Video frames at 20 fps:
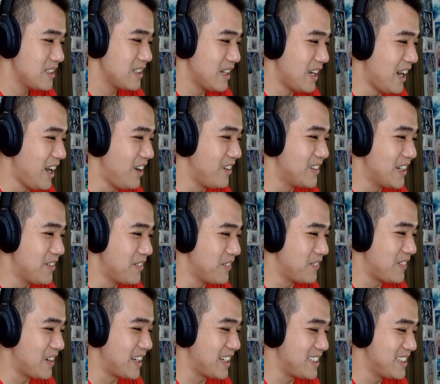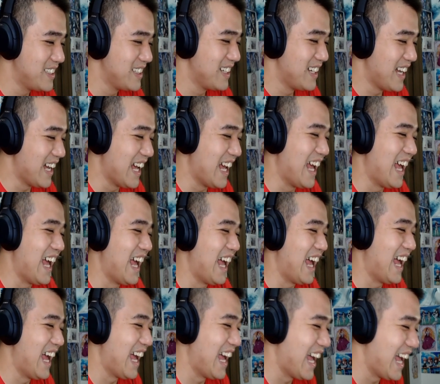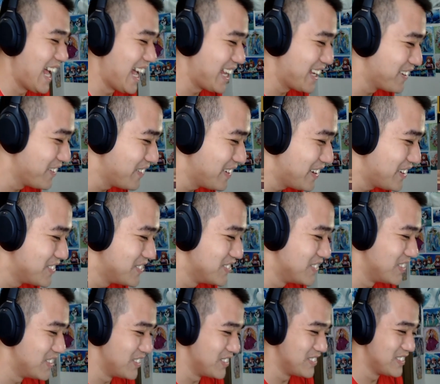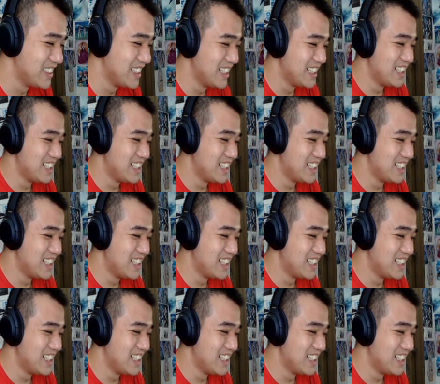Oh, never mind. You will move.